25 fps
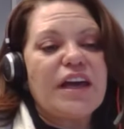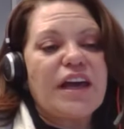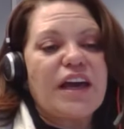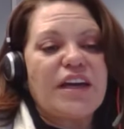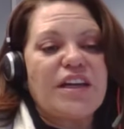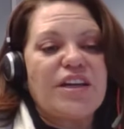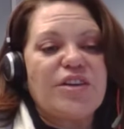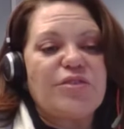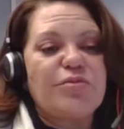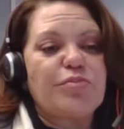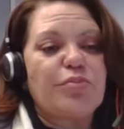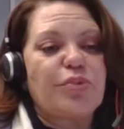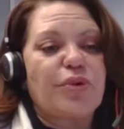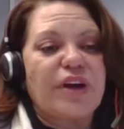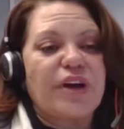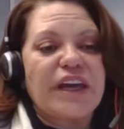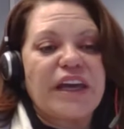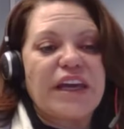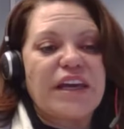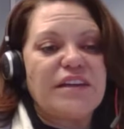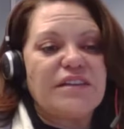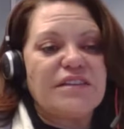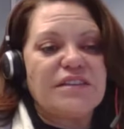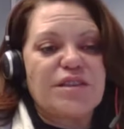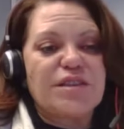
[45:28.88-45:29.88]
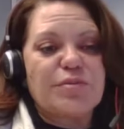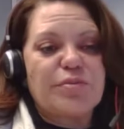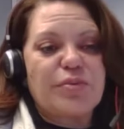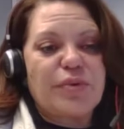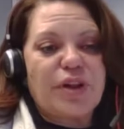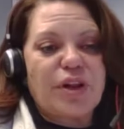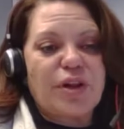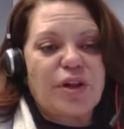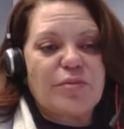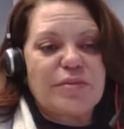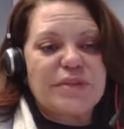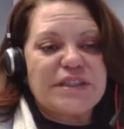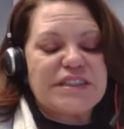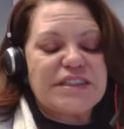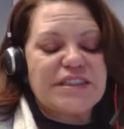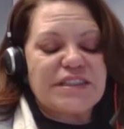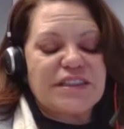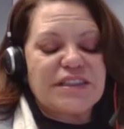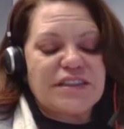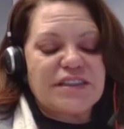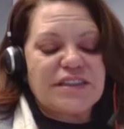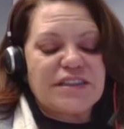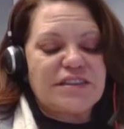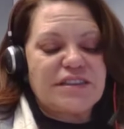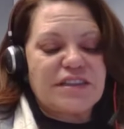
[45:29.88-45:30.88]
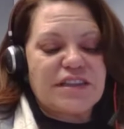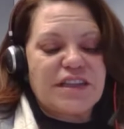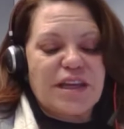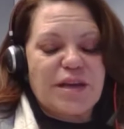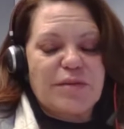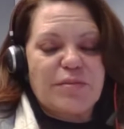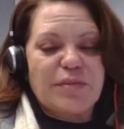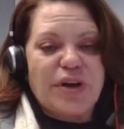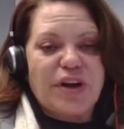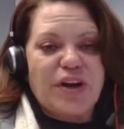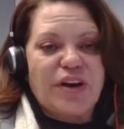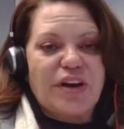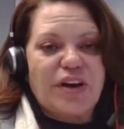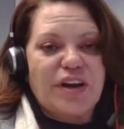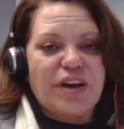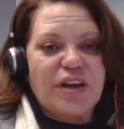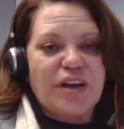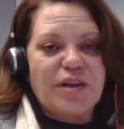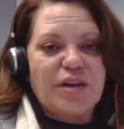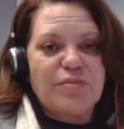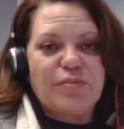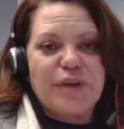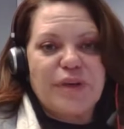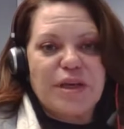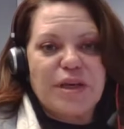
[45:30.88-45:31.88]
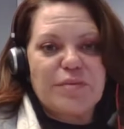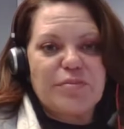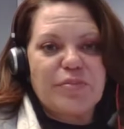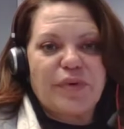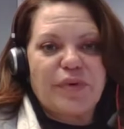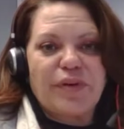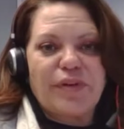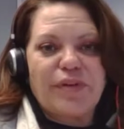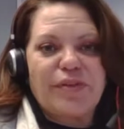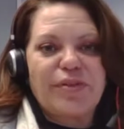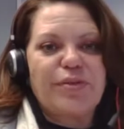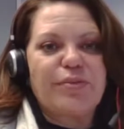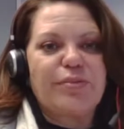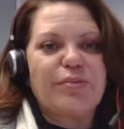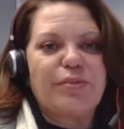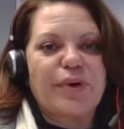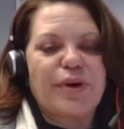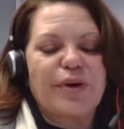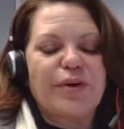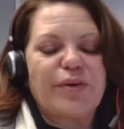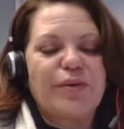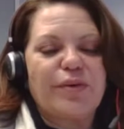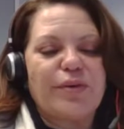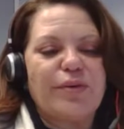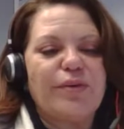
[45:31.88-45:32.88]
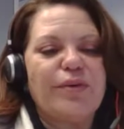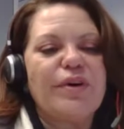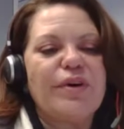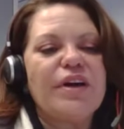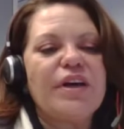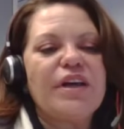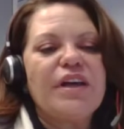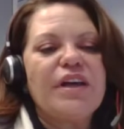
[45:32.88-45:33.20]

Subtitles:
kind of bringing diplomacy to the American people through